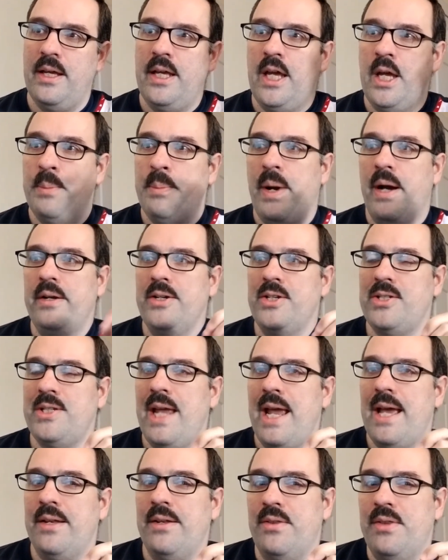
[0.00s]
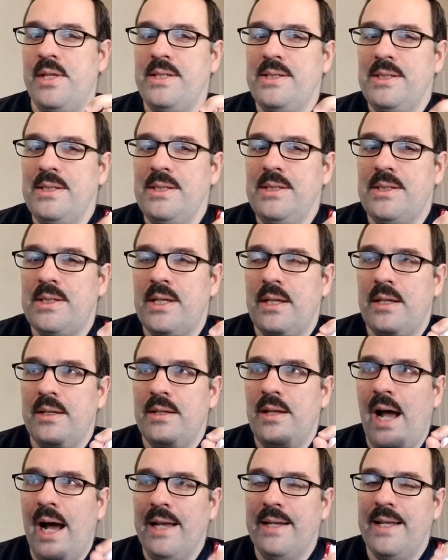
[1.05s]
But understand, this is
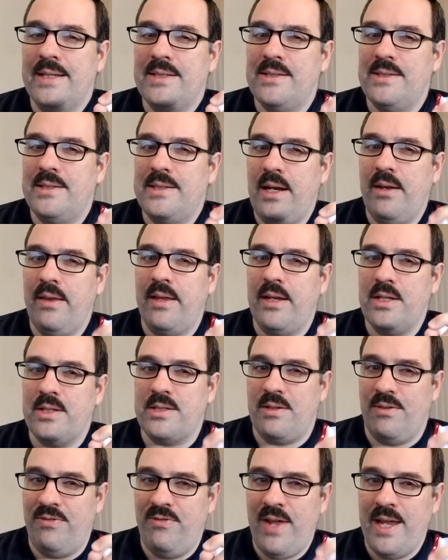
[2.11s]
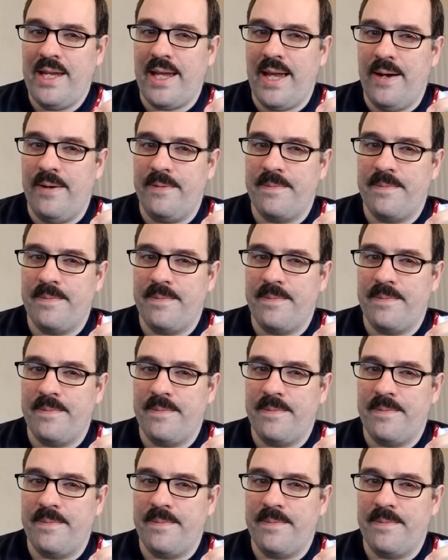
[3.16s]
not necessarily just a fake out.